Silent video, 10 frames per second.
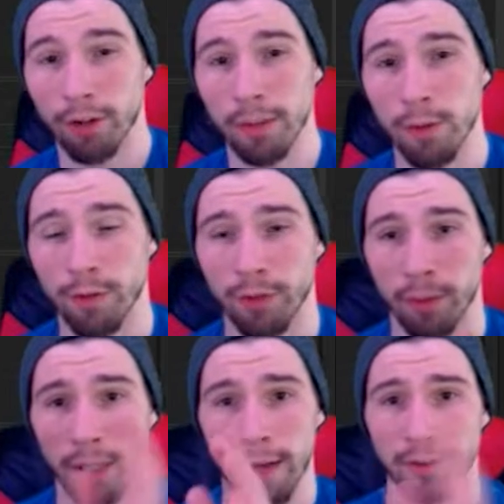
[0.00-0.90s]
only moves
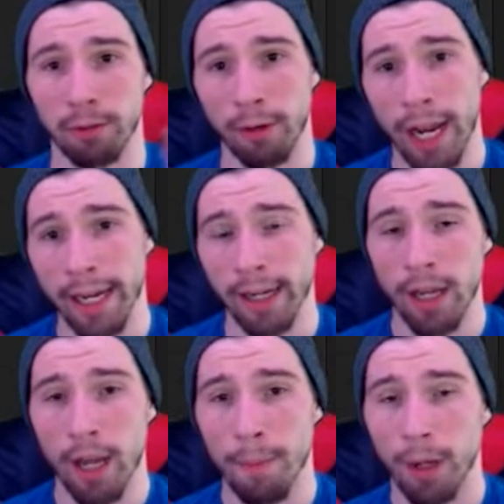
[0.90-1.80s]
from left to right,
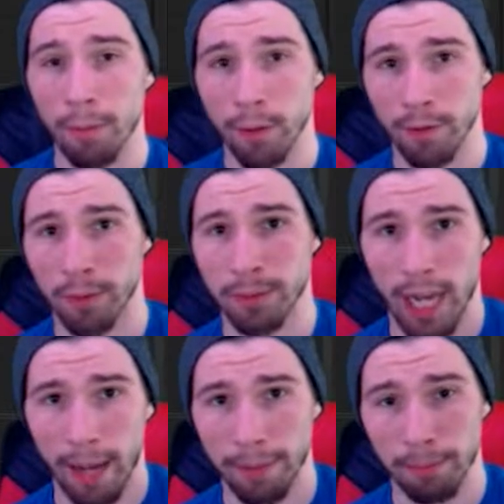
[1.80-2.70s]
but it moves from
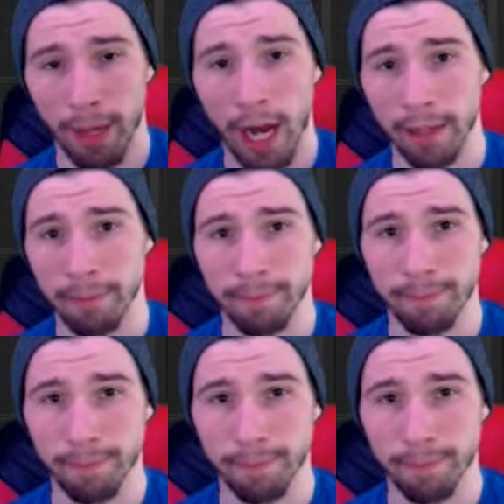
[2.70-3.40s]
top to bottom.